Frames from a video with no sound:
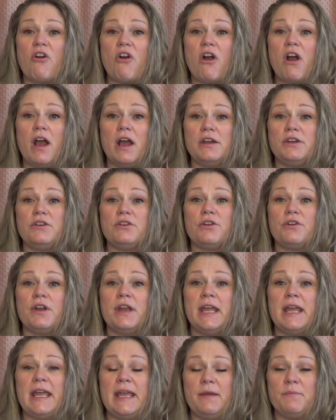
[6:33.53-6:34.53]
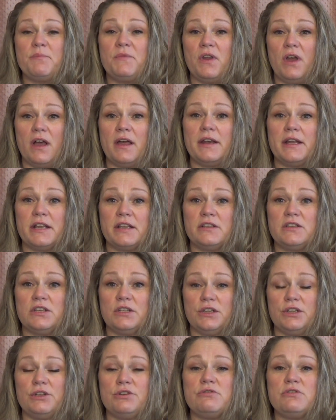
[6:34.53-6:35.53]
under hypnotic
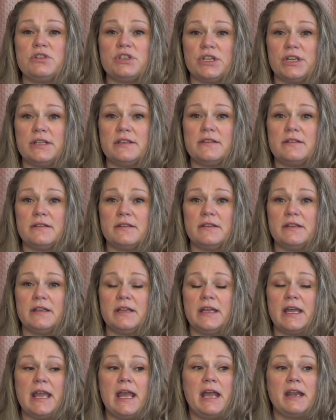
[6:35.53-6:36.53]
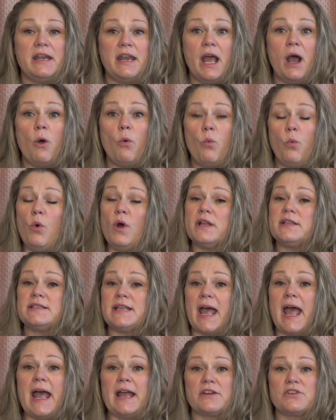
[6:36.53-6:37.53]
delusion. Now, what's
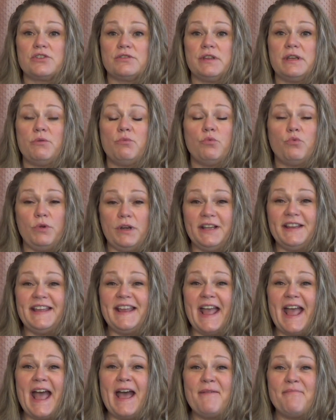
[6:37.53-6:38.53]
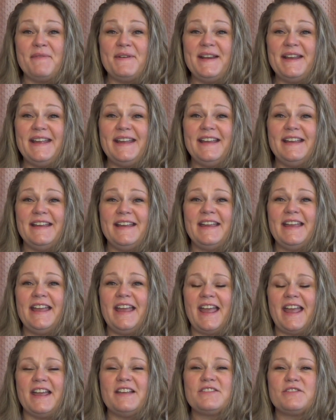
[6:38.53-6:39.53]
actually really happening
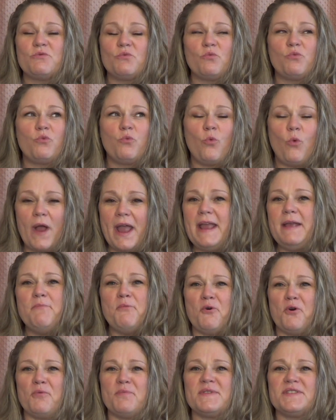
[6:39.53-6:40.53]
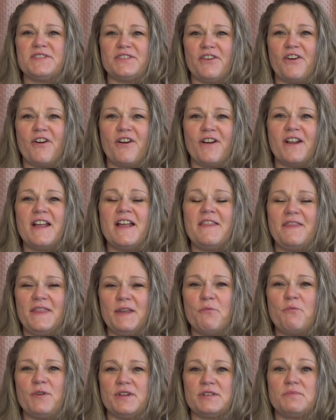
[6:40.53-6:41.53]
is way more bizarre
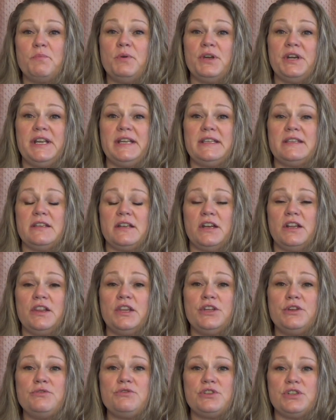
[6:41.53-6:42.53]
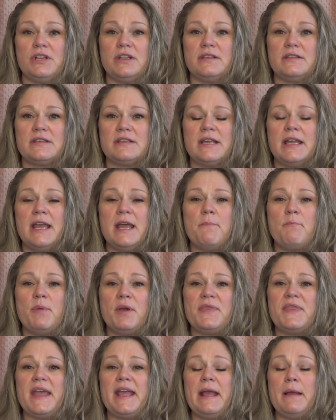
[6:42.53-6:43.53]
than what's put into delusions.
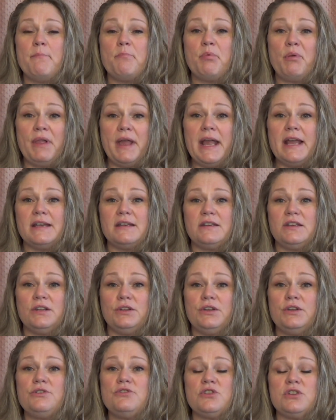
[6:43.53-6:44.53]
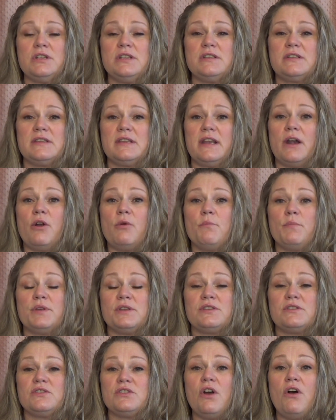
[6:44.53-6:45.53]
But they implant delusions that are
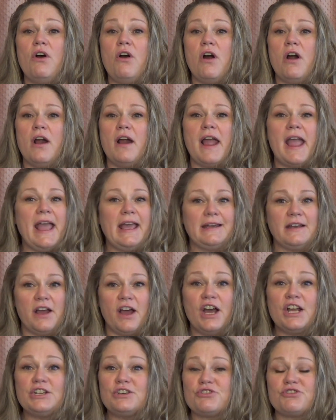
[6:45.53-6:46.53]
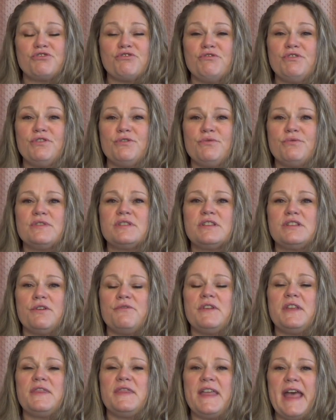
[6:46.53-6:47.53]
bizarre and untrue so
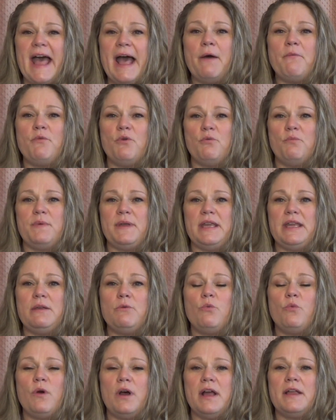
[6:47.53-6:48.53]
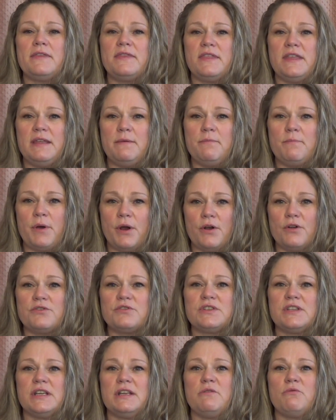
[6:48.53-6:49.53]
that that will be what the
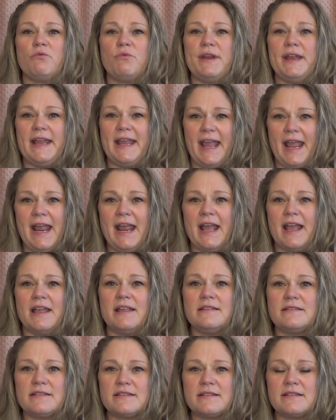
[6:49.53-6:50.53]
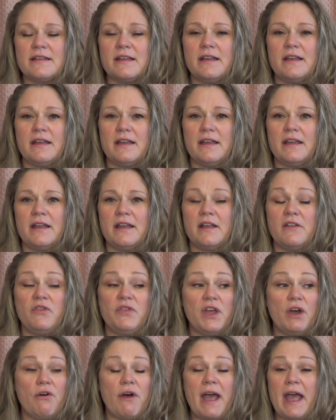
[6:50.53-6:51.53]
person recants.
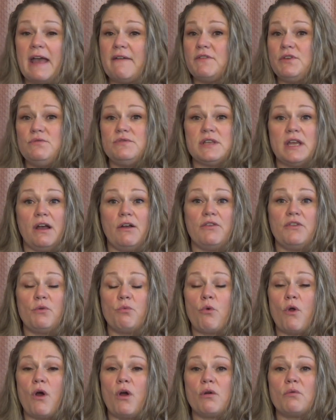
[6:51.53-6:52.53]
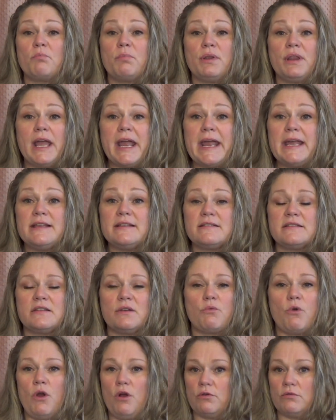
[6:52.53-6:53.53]
They'll have you tell the wrong place,
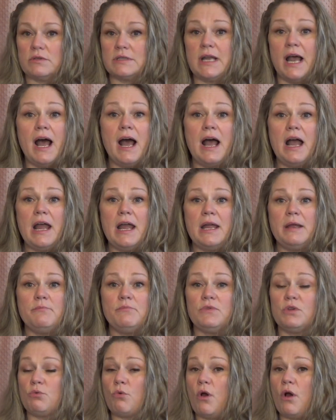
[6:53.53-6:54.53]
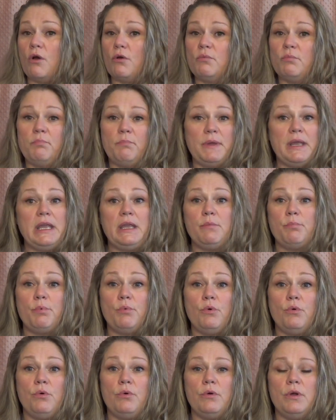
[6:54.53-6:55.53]
the wrong time, the wrong
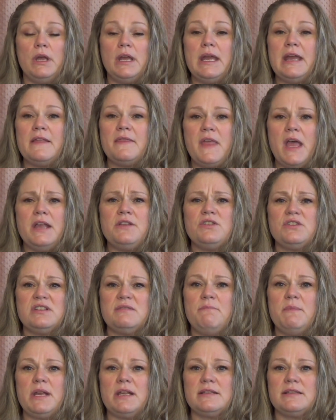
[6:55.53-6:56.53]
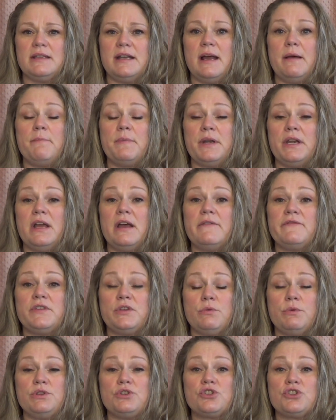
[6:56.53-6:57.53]
people. They just mix it up enough
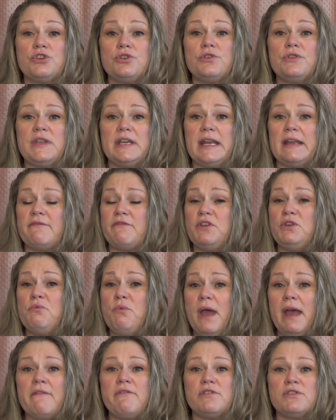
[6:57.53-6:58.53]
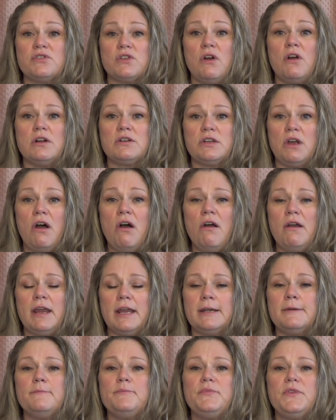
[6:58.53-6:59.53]
to ensure that if you ever start
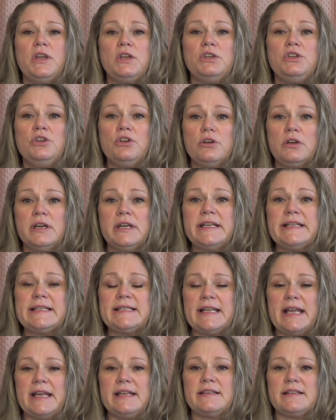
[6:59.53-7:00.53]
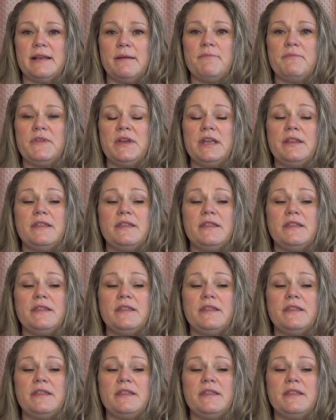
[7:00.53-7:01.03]
talking, you're going to say something